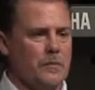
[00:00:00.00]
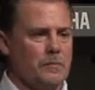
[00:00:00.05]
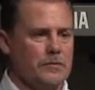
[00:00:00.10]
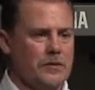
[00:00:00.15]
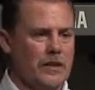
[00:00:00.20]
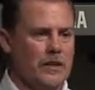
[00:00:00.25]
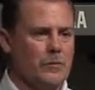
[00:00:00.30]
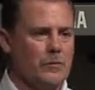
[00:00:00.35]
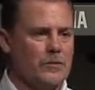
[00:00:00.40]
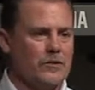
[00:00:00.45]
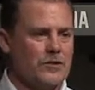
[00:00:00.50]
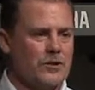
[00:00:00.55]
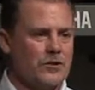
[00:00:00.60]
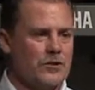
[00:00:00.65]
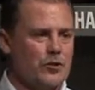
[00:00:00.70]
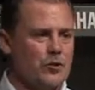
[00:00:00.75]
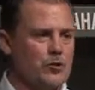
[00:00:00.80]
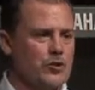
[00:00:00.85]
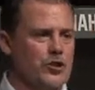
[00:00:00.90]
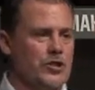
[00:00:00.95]
the plate was the
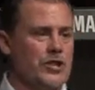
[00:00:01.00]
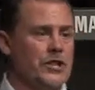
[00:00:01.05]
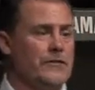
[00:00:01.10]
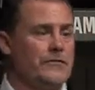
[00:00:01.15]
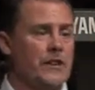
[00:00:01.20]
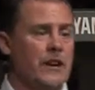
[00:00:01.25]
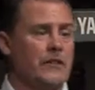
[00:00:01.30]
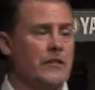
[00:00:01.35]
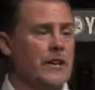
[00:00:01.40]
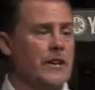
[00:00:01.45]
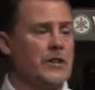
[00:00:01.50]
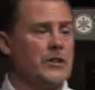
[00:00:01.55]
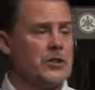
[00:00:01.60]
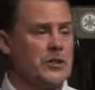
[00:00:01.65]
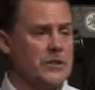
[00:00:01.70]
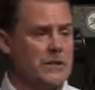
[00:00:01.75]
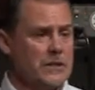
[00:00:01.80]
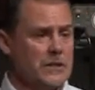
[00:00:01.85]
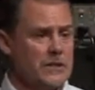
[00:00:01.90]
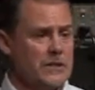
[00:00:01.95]
Tzu Chi
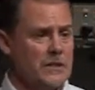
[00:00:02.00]
Foundation.